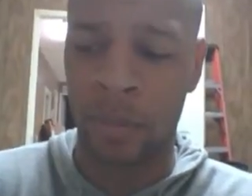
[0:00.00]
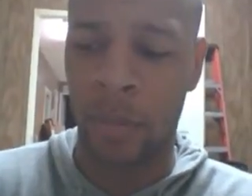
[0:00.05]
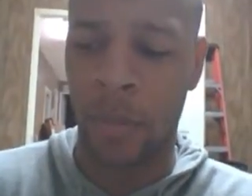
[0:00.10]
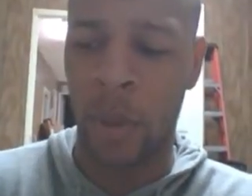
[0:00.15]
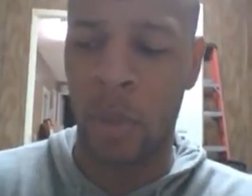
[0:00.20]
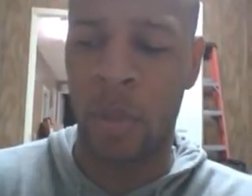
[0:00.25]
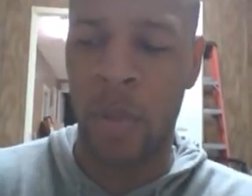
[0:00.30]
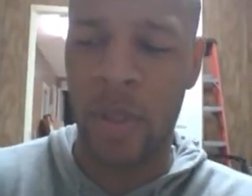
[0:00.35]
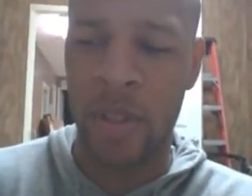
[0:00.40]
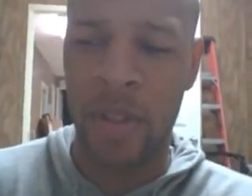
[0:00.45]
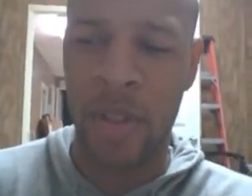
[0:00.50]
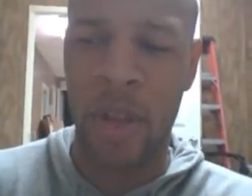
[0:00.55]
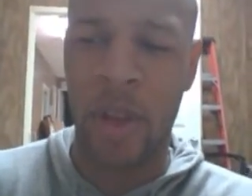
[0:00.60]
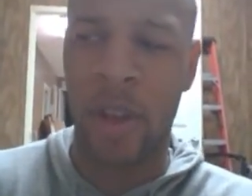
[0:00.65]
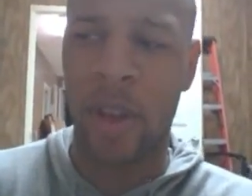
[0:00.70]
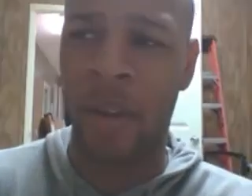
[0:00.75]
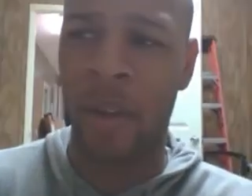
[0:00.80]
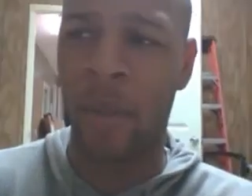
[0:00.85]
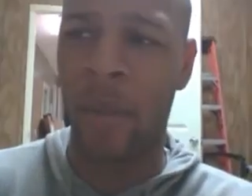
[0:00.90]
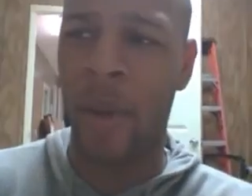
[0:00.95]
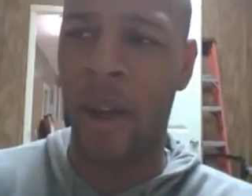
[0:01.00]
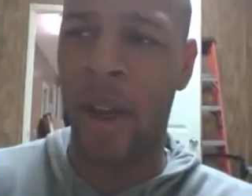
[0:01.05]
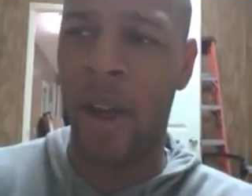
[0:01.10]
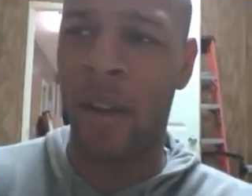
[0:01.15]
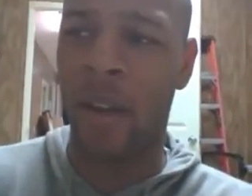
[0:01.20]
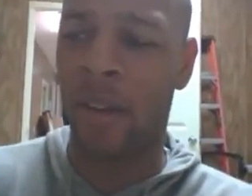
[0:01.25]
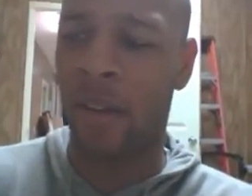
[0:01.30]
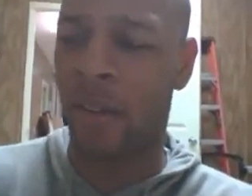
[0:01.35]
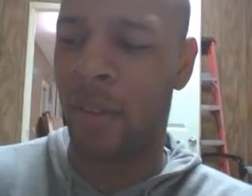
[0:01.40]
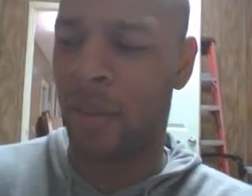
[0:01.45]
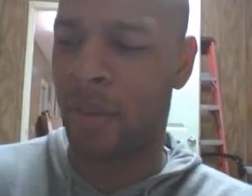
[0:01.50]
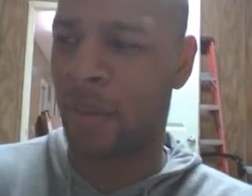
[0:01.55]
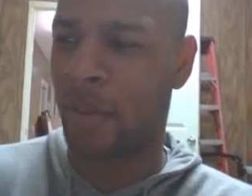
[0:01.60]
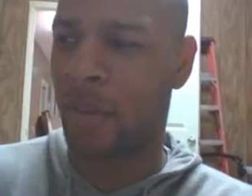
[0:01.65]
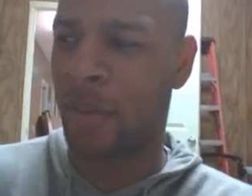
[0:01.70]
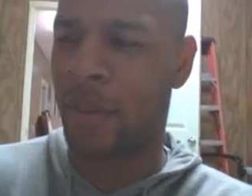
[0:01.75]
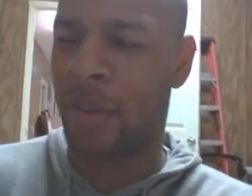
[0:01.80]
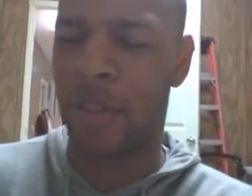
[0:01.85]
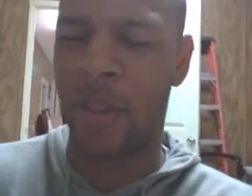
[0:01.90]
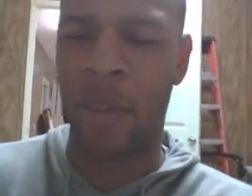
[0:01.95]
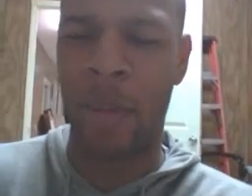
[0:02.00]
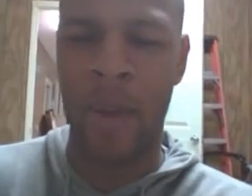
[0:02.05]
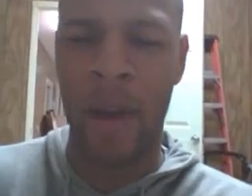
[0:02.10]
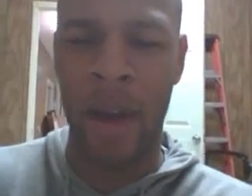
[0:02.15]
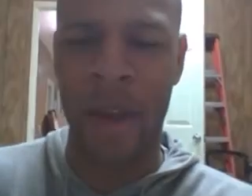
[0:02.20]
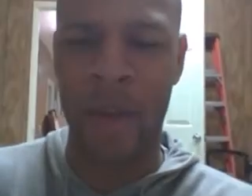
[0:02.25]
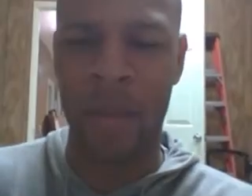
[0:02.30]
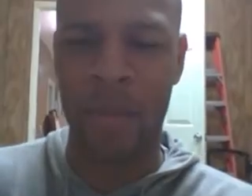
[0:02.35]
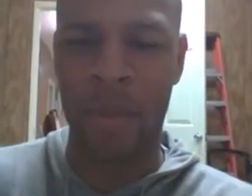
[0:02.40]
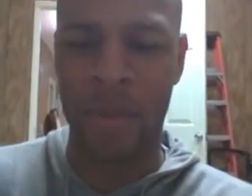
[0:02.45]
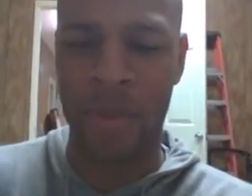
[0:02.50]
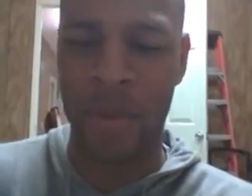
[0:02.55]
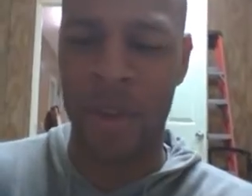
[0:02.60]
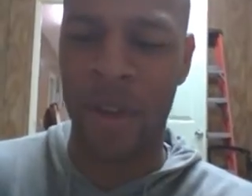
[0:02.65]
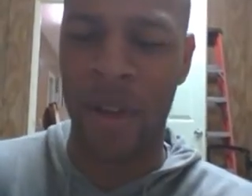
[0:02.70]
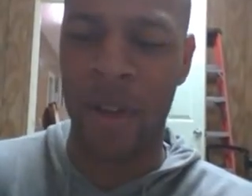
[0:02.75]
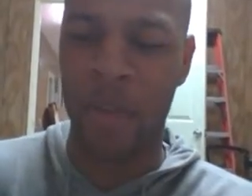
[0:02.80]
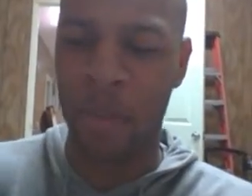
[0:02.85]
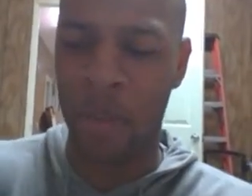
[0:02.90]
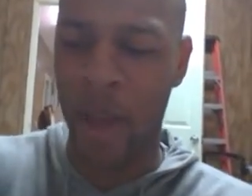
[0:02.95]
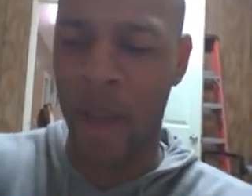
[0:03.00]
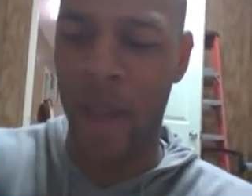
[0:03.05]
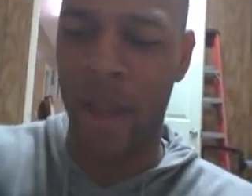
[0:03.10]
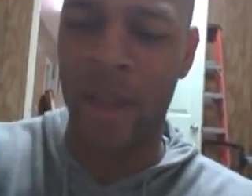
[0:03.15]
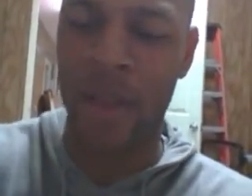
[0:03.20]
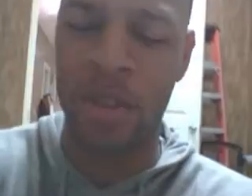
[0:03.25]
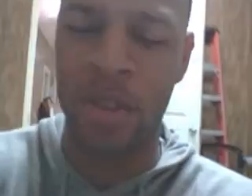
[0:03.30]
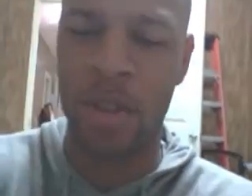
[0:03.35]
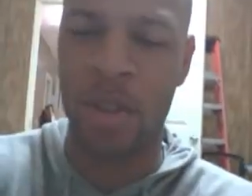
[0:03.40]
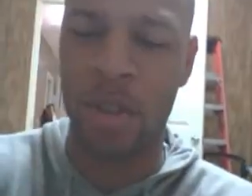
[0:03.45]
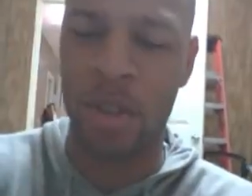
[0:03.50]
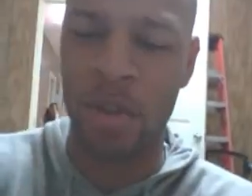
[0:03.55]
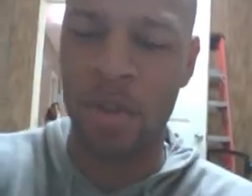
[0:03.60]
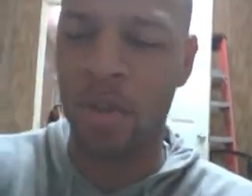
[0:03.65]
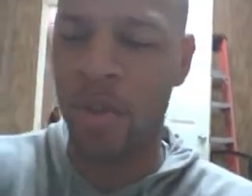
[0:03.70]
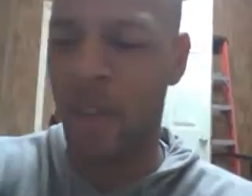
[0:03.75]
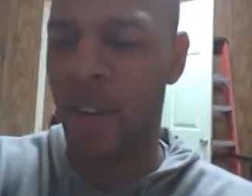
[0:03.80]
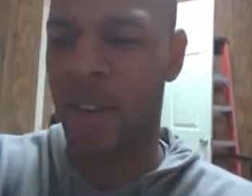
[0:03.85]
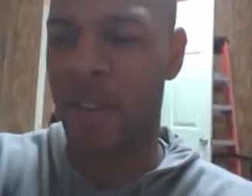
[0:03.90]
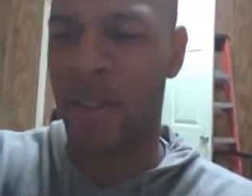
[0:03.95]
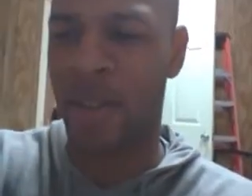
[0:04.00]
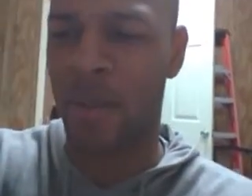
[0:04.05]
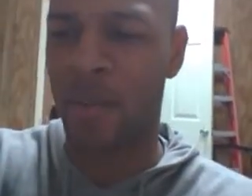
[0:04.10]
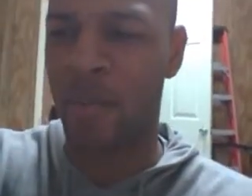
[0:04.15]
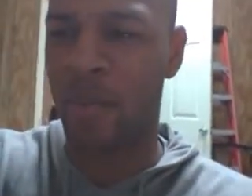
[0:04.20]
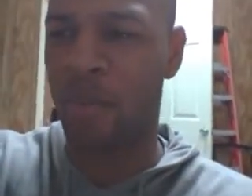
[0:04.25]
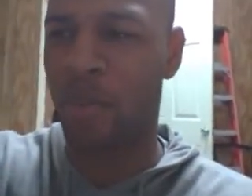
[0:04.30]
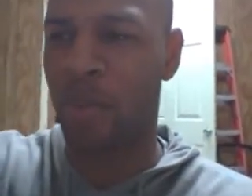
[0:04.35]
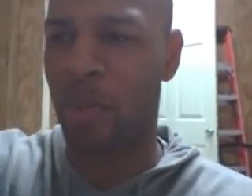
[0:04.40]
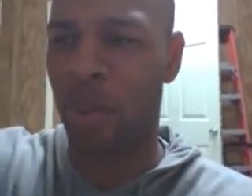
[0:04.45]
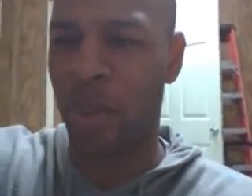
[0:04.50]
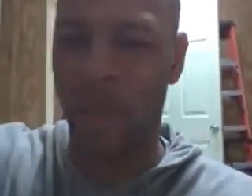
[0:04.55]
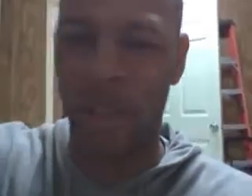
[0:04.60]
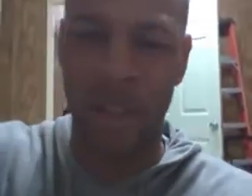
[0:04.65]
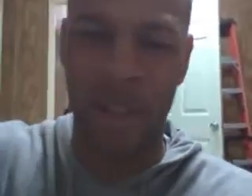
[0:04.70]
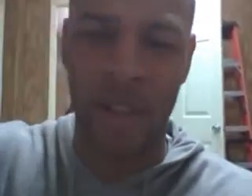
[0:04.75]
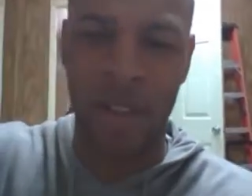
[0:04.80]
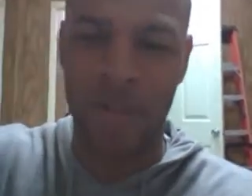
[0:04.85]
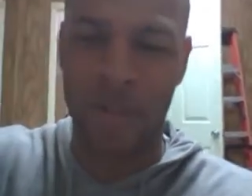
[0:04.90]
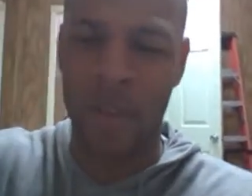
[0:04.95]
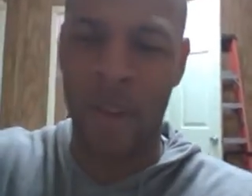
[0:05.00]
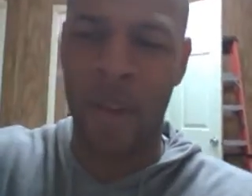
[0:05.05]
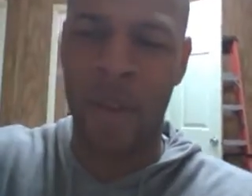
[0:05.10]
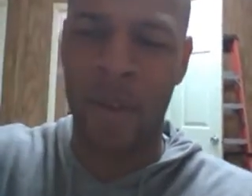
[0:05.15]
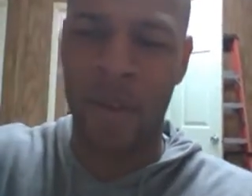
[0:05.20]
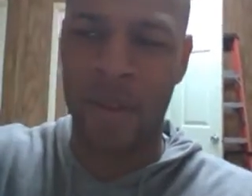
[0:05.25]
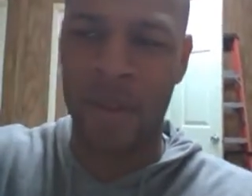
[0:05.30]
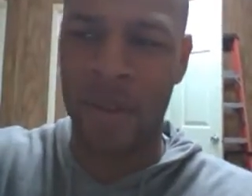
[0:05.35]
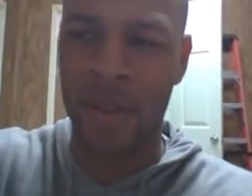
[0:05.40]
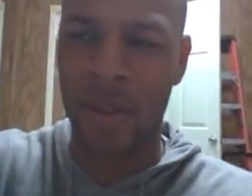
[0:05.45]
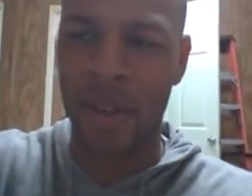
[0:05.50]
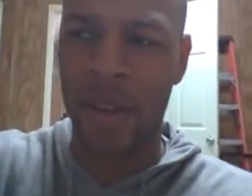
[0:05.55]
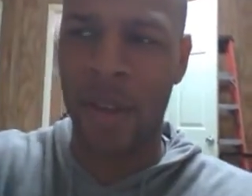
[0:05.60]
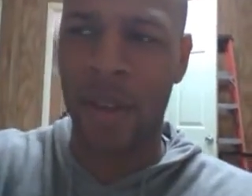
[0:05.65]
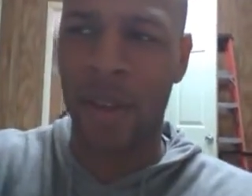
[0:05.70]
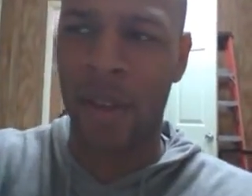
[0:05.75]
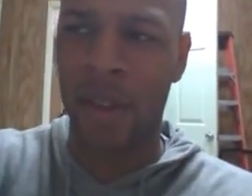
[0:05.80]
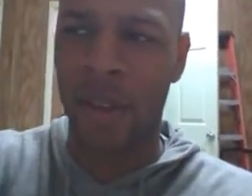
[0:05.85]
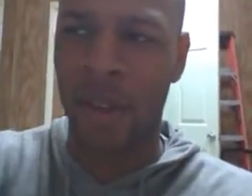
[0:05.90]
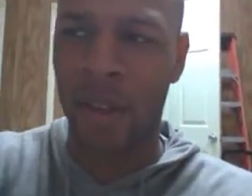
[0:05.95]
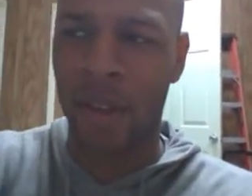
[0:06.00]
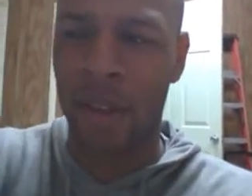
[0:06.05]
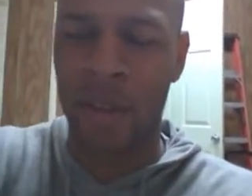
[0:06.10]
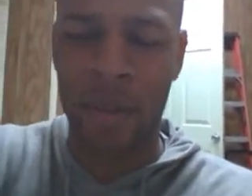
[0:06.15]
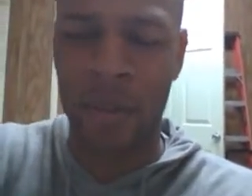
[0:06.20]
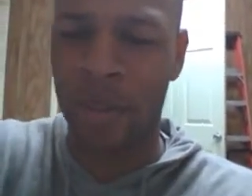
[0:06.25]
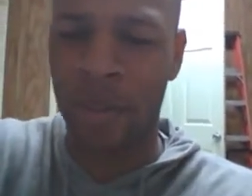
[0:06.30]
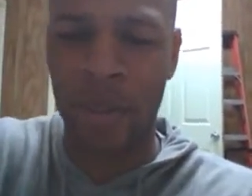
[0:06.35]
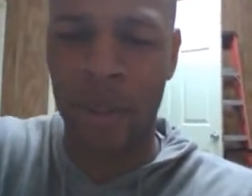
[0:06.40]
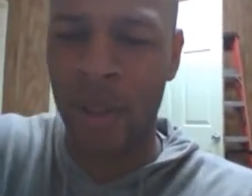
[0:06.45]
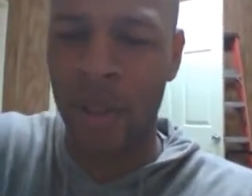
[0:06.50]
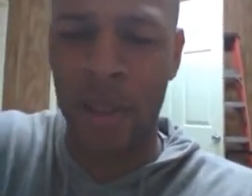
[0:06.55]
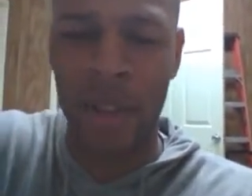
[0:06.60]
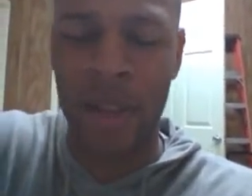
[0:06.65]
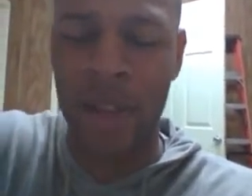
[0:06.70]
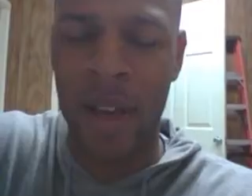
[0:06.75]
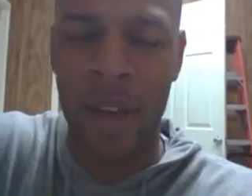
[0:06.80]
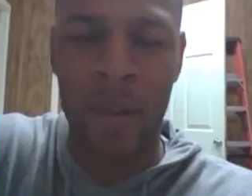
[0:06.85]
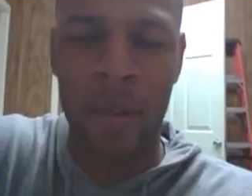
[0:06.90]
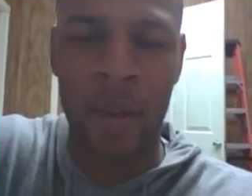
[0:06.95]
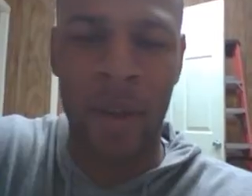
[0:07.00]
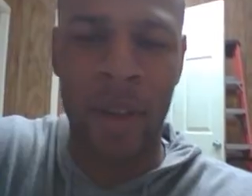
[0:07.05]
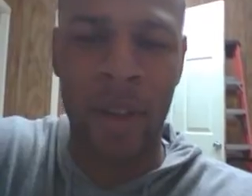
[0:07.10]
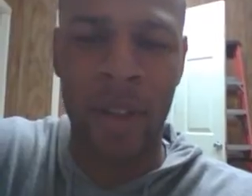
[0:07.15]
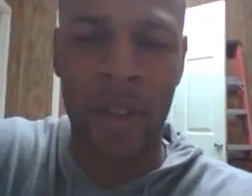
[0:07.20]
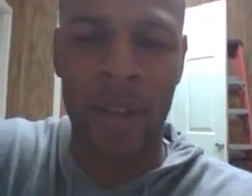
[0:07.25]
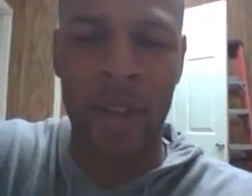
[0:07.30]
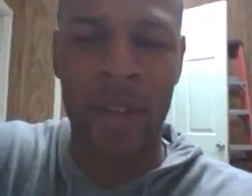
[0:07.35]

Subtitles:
But we're talking about somebody presenting a package to you that is completely false. It's completely not what it